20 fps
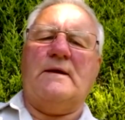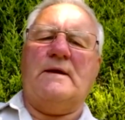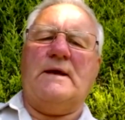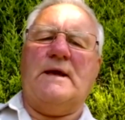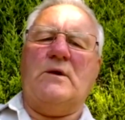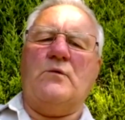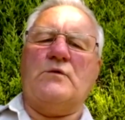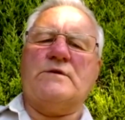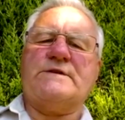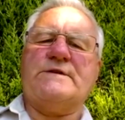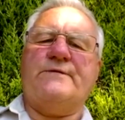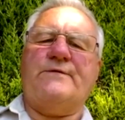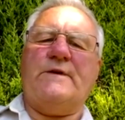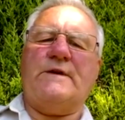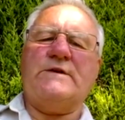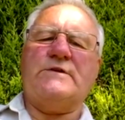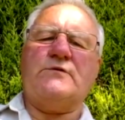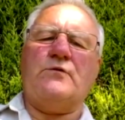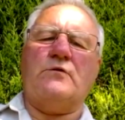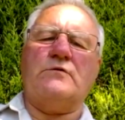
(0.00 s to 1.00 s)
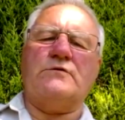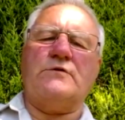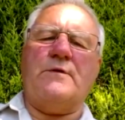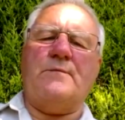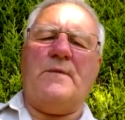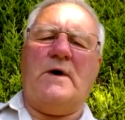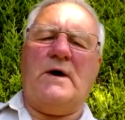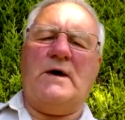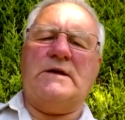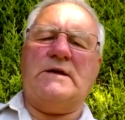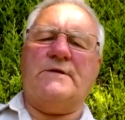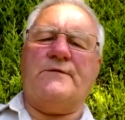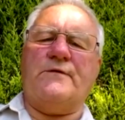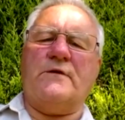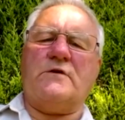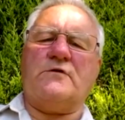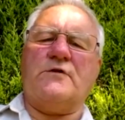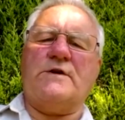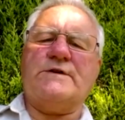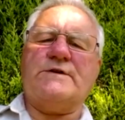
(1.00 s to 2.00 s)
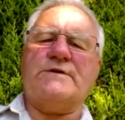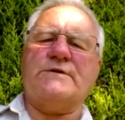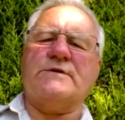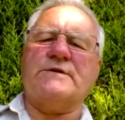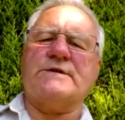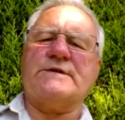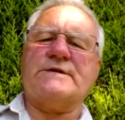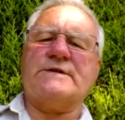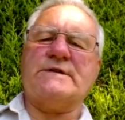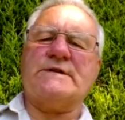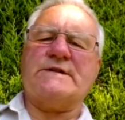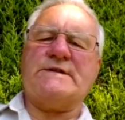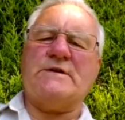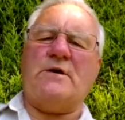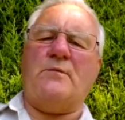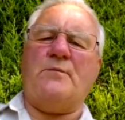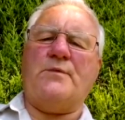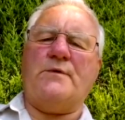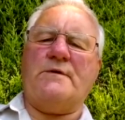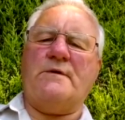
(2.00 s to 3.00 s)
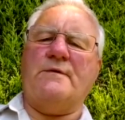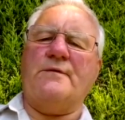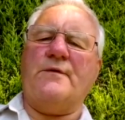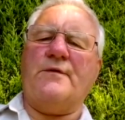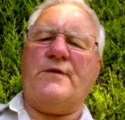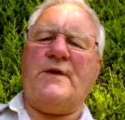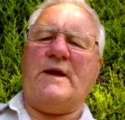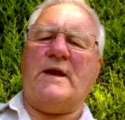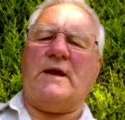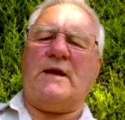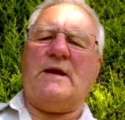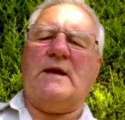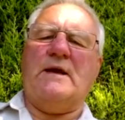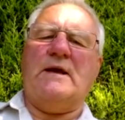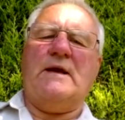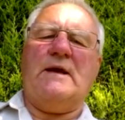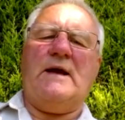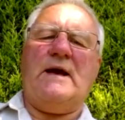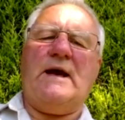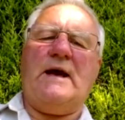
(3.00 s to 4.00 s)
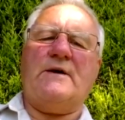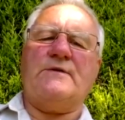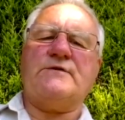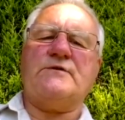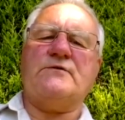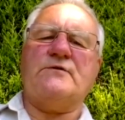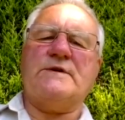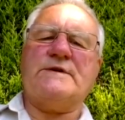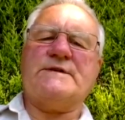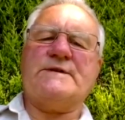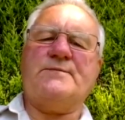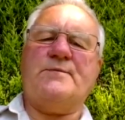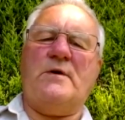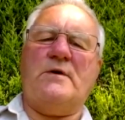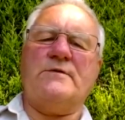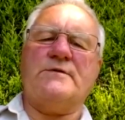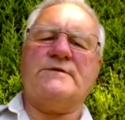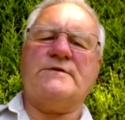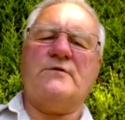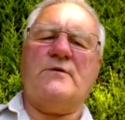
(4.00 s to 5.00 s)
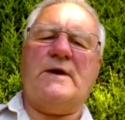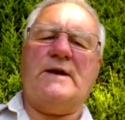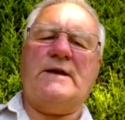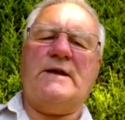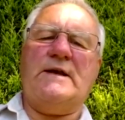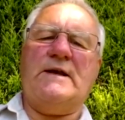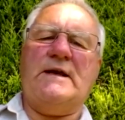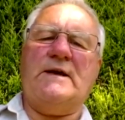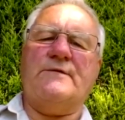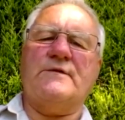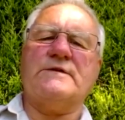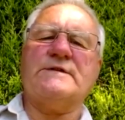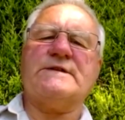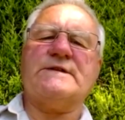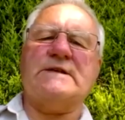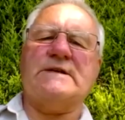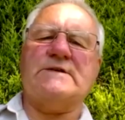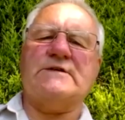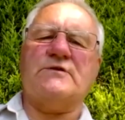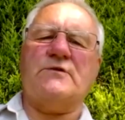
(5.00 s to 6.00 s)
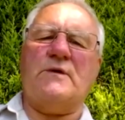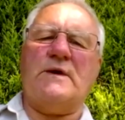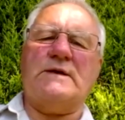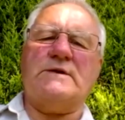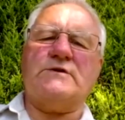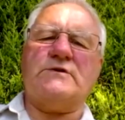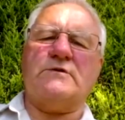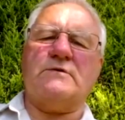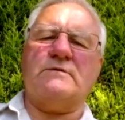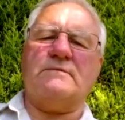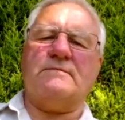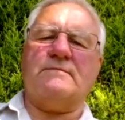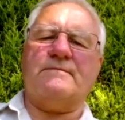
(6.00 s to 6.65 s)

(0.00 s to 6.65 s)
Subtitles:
It was a visual reminder for Christians to stop and think how to respond to any given situation.